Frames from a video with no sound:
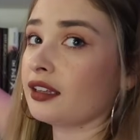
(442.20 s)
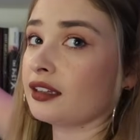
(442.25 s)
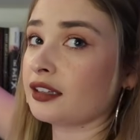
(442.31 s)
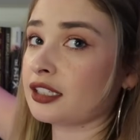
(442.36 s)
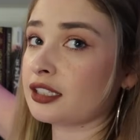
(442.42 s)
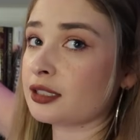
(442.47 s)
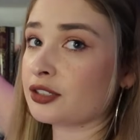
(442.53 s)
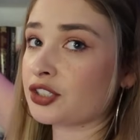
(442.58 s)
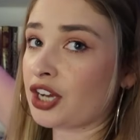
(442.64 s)

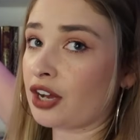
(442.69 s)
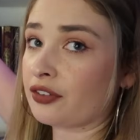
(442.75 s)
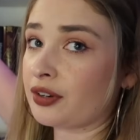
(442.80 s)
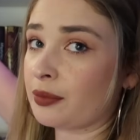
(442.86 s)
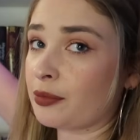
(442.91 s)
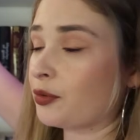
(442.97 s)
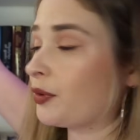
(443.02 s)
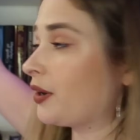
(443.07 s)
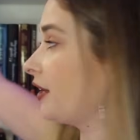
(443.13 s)
This is shelf
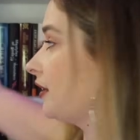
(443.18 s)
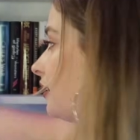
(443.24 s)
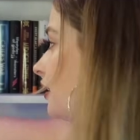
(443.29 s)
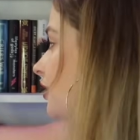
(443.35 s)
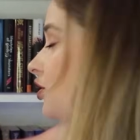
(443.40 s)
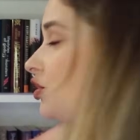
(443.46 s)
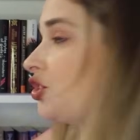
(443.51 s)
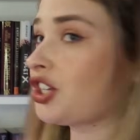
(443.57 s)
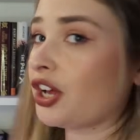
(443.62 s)
number 1,
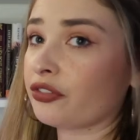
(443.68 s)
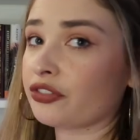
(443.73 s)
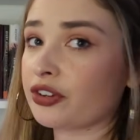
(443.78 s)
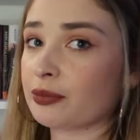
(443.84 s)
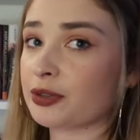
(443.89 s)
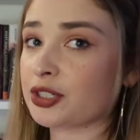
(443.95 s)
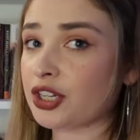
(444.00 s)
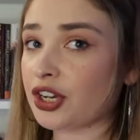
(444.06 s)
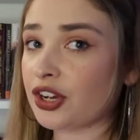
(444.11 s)
this is shelf
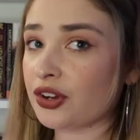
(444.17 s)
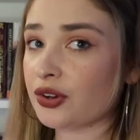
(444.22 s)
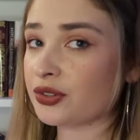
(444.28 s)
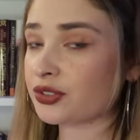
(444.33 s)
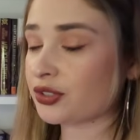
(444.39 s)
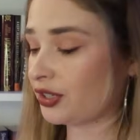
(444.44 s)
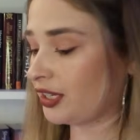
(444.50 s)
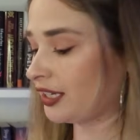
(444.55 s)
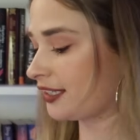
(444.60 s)
number
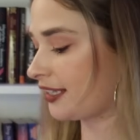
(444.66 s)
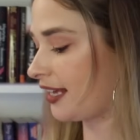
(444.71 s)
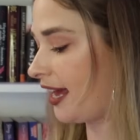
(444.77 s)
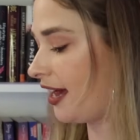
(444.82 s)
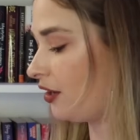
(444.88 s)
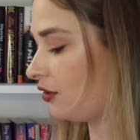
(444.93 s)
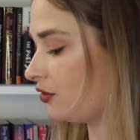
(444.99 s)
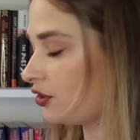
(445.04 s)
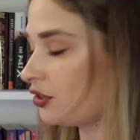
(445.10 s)
2, so let's
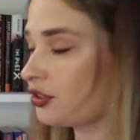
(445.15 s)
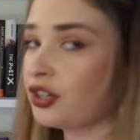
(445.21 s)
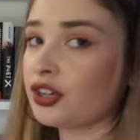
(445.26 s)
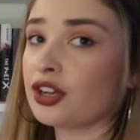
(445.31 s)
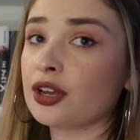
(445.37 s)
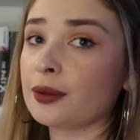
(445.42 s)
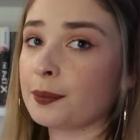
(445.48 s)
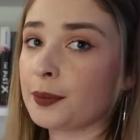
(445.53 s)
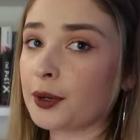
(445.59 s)
count
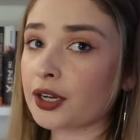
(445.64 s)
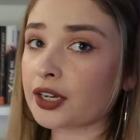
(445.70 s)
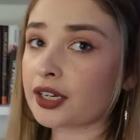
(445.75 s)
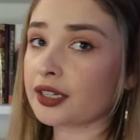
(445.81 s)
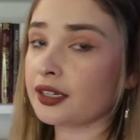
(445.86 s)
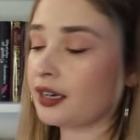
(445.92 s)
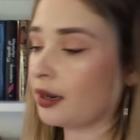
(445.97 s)
book